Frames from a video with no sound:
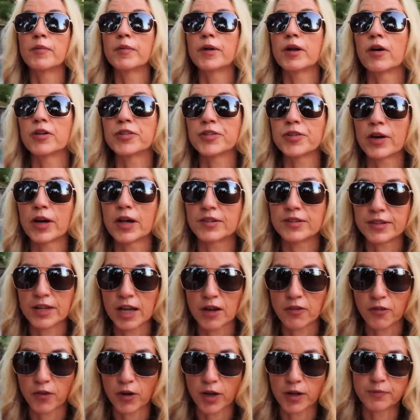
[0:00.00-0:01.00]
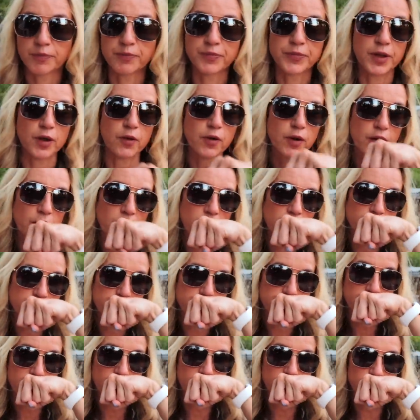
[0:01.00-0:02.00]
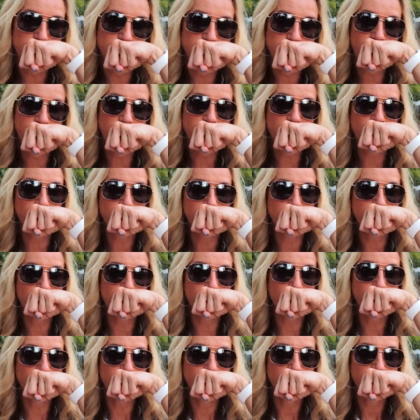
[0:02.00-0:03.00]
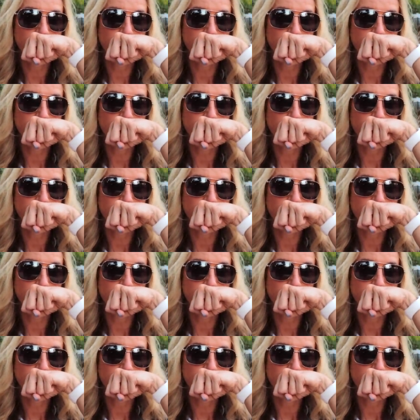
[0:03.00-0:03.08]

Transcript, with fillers: It also has saffron, okay? Yeah, there's saffron in here.